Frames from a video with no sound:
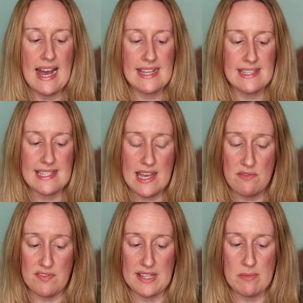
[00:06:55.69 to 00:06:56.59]
and
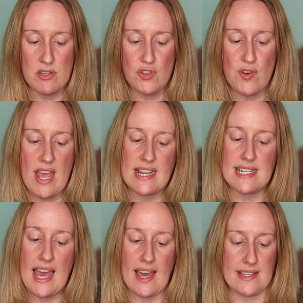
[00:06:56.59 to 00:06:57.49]
anti-inflammatory
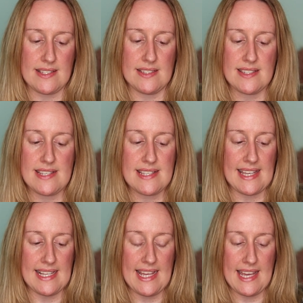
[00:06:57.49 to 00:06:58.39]
and excellent
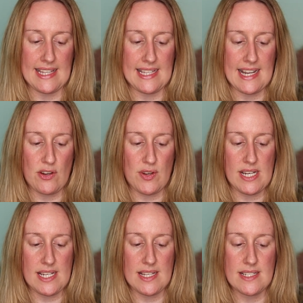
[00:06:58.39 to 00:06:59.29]
skin healing
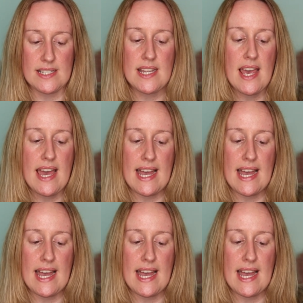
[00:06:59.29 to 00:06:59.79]
ingredient,